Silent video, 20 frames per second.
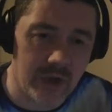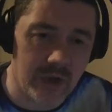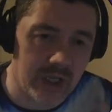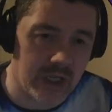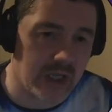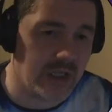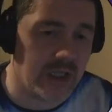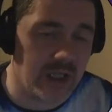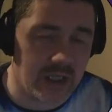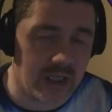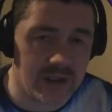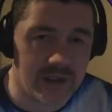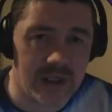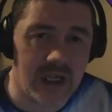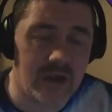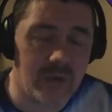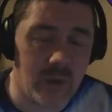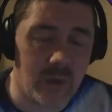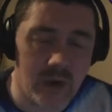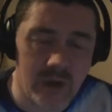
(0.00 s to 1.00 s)
They can take a
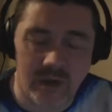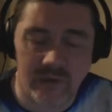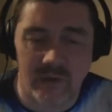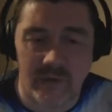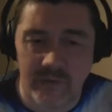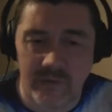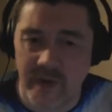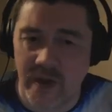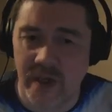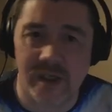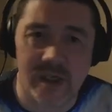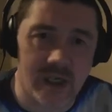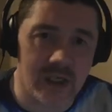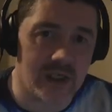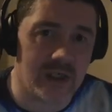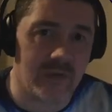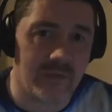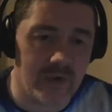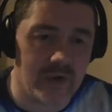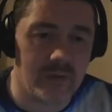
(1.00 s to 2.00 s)
second one or 30
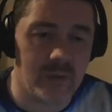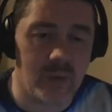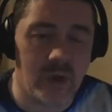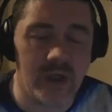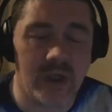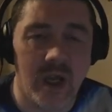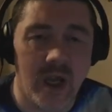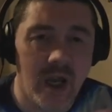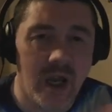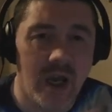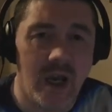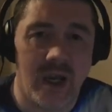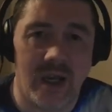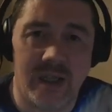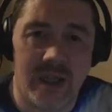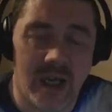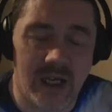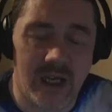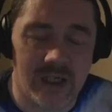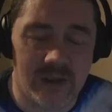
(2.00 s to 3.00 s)
seconds a third one
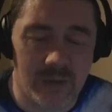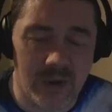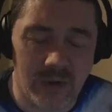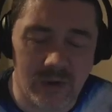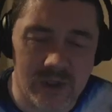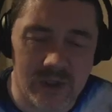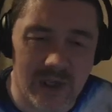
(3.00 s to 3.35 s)
and that as well.